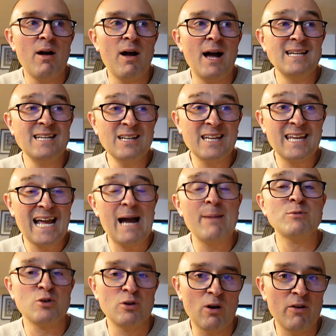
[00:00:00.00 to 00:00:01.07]
I didn't
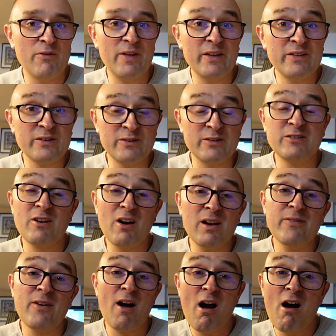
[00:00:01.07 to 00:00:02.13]
capture a lot of this because it's kind
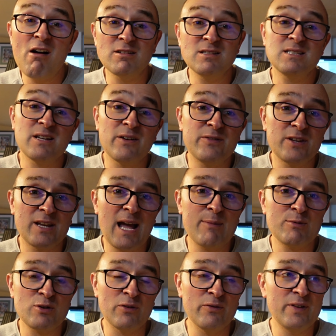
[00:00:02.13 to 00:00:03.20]
of hard stuff to
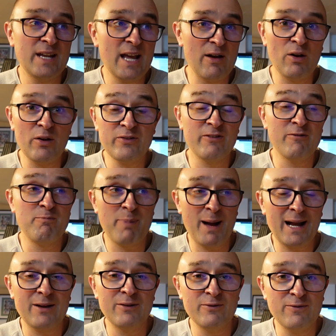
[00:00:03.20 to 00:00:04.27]
capture on video. Lots of
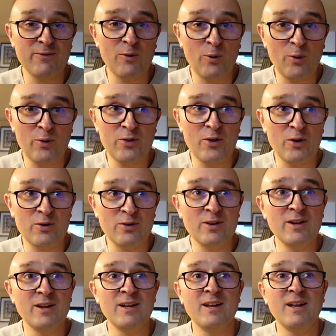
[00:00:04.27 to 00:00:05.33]
back and forth on
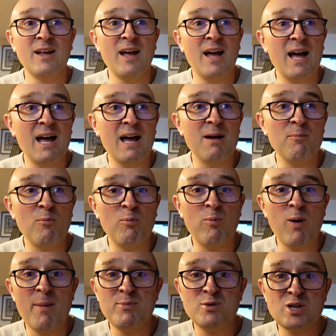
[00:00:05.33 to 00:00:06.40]

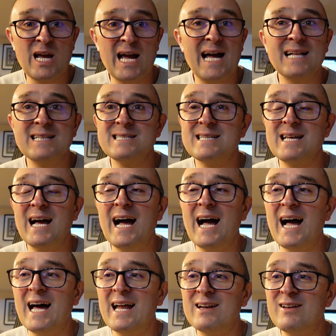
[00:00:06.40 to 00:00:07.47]
web chat
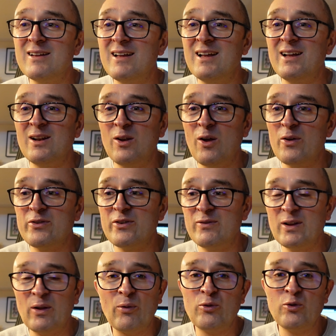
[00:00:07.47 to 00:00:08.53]
and lots of
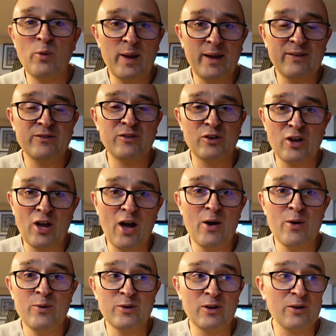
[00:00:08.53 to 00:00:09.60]
little tweaks to
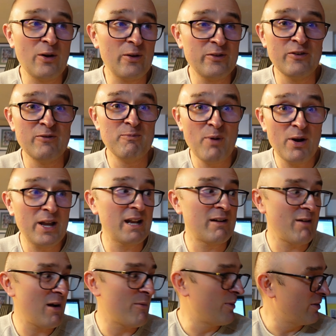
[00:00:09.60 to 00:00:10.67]
code and lots of mucking
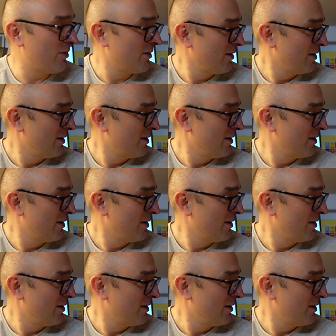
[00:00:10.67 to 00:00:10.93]
around with